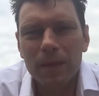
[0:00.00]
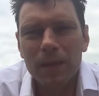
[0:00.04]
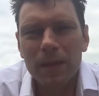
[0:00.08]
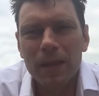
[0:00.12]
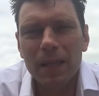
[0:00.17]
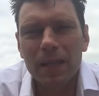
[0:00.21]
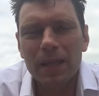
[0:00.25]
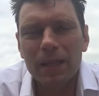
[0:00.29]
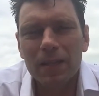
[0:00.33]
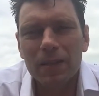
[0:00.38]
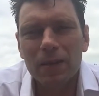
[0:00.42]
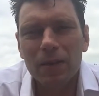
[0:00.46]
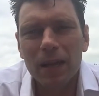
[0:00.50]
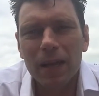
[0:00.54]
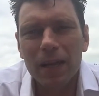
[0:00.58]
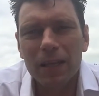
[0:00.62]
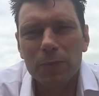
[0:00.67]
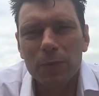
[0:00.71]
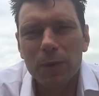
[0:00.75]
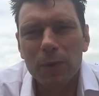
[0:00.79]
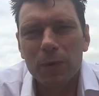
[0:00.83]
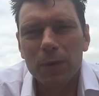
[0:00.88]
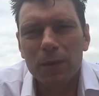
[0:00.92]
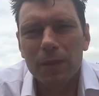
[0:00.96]
things
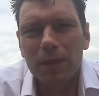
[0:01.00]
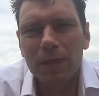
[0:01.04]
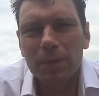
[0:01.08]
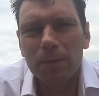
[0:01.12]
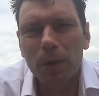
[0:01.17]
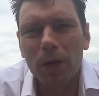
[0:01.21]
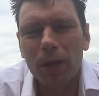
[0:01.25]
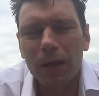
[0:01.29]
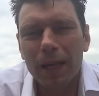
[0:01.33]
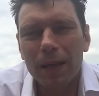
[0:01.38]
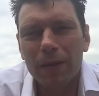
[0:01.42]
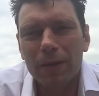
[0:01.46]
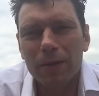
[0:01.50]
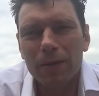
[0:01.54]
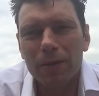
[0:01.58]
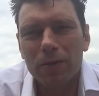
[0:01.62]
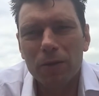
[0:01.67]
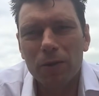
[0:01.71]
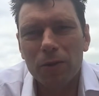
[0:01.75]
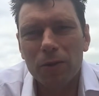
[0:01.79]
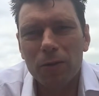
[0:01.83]
as we were pulling out the